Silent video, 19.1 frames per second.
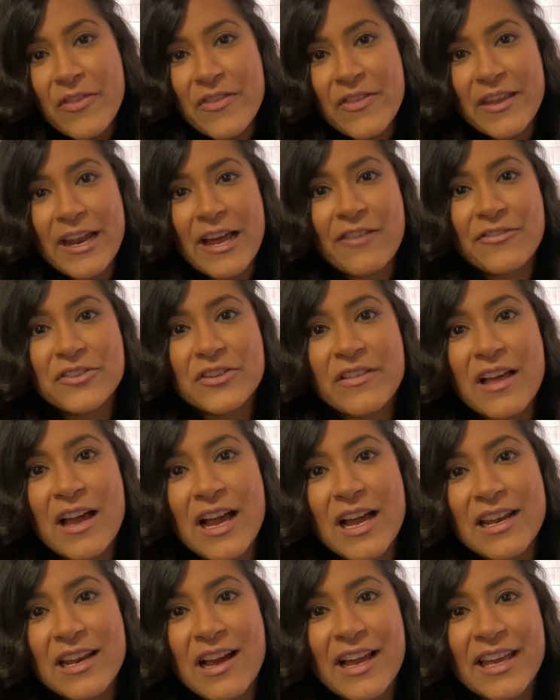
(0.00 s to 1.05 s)
And then after
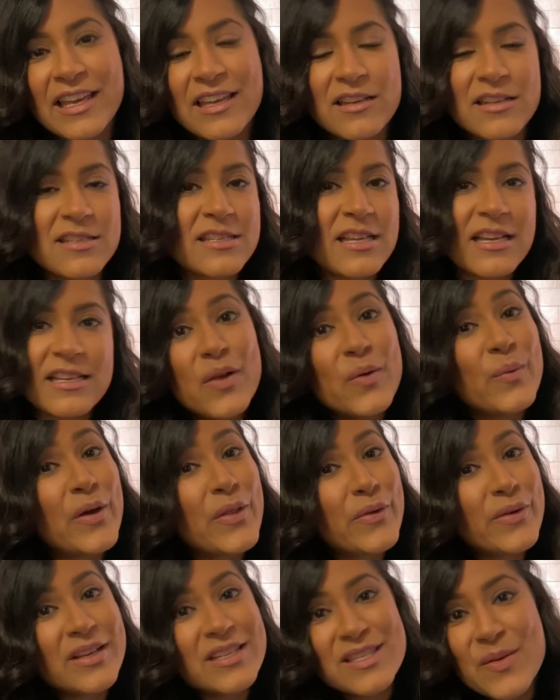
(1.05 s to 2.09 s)
that, I can assess
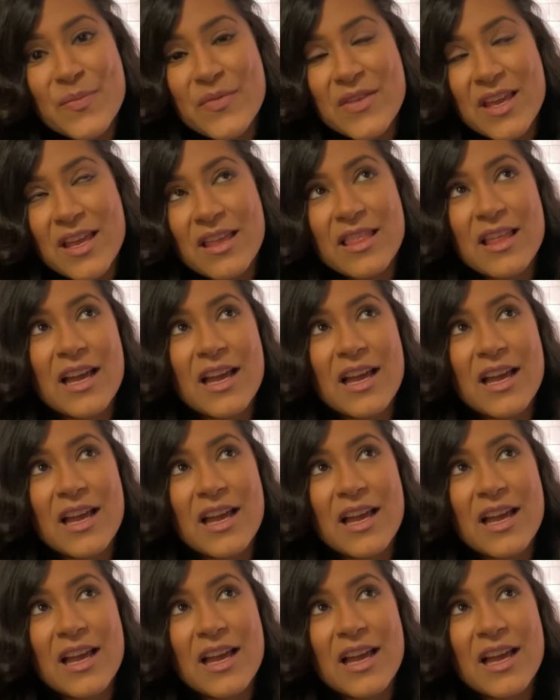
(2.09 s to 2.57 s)
whether it's something